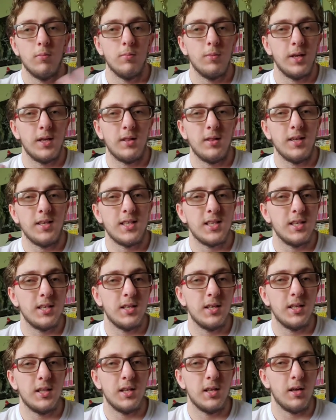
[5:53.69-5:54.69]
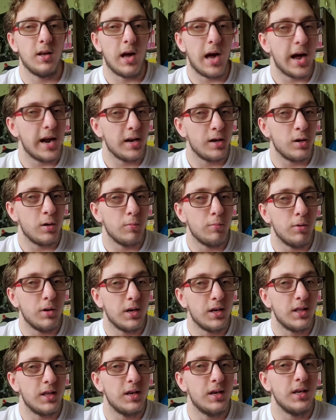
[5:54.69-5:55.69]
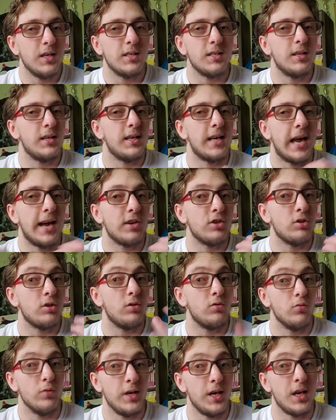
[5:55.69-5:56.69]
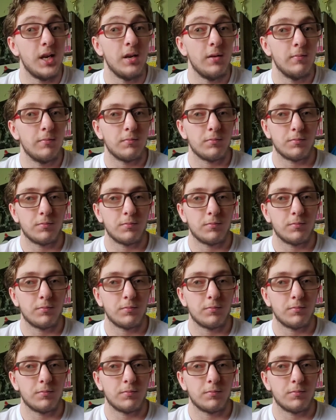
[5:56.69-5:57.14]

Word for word: like listen to the audiobook than it is to like actually read.